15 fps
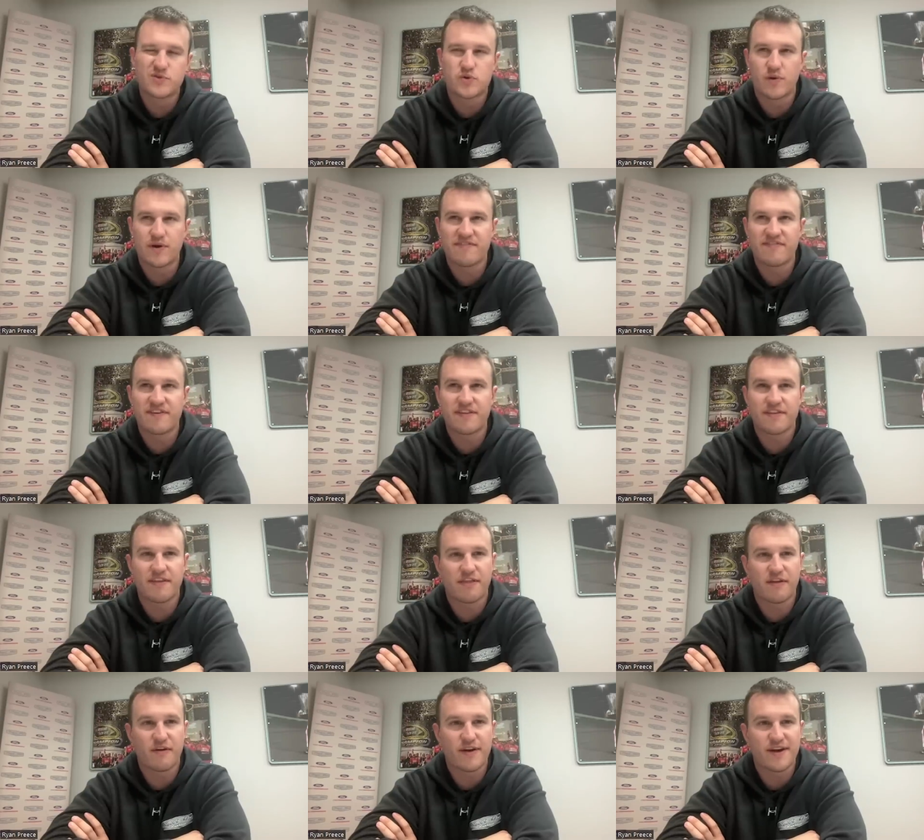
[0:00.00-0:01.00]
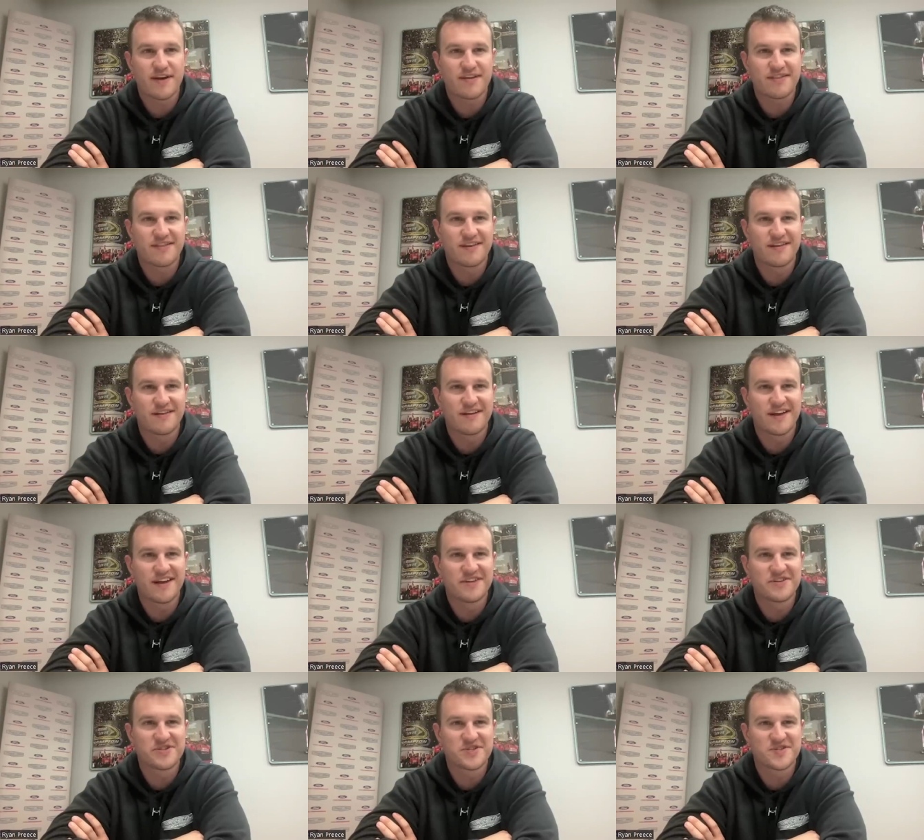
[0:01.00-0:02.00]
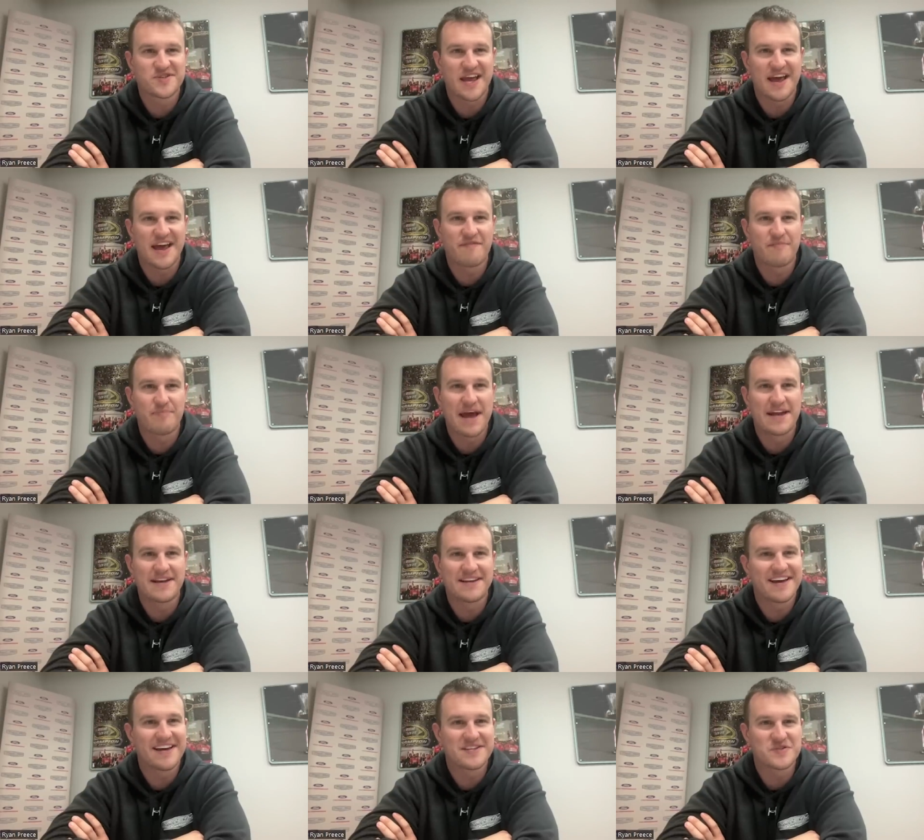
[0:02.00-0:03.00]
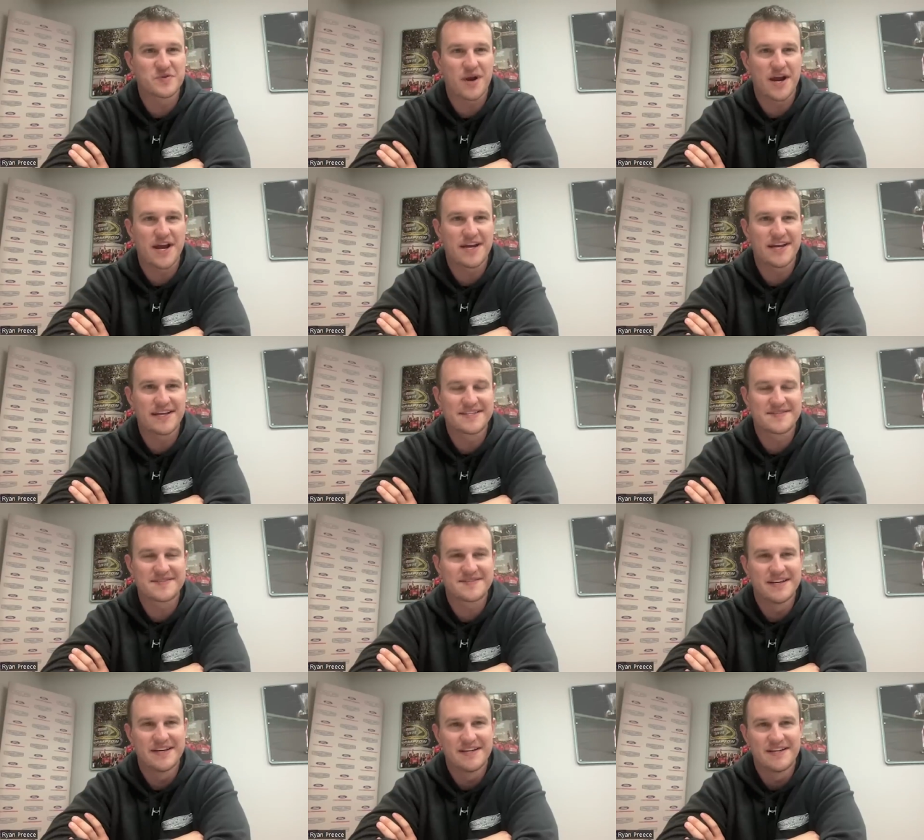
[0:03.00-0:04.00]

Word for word: 25th to 30th and and just have bad days right it's